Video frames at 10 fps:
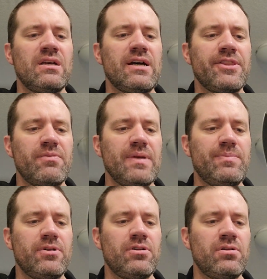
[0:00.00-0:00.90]
Other
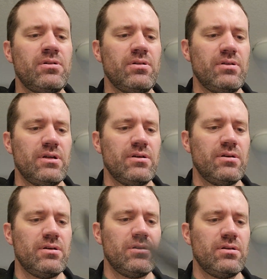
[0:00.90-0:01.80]
people,
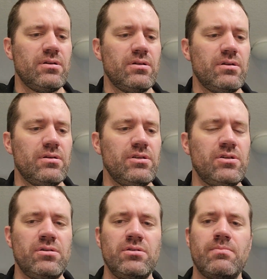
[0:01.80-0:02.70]

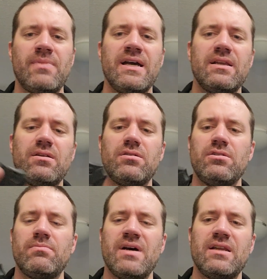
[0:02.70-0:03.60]
you might
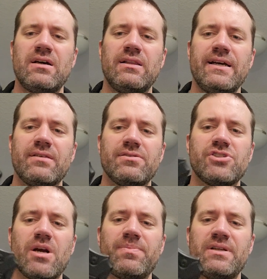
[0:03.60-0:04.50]
not like the
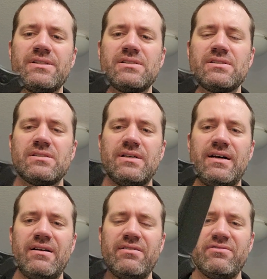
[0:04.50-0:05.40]
sharpness
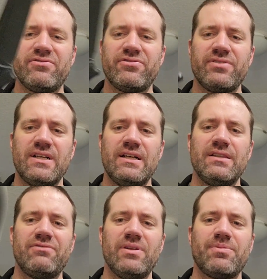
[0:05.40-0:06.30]
of
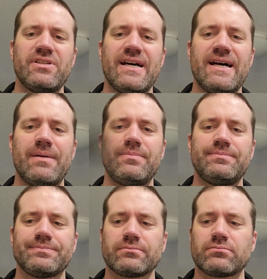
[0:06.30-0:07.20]
the flipper tab.
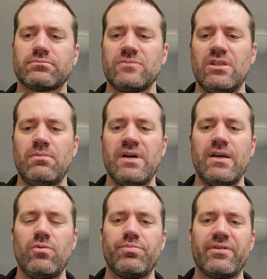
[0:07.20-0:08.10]
You
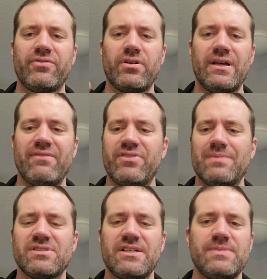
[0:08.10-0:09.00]
might prefer to have
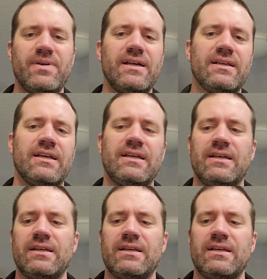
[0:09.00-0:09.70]
thumb studs, but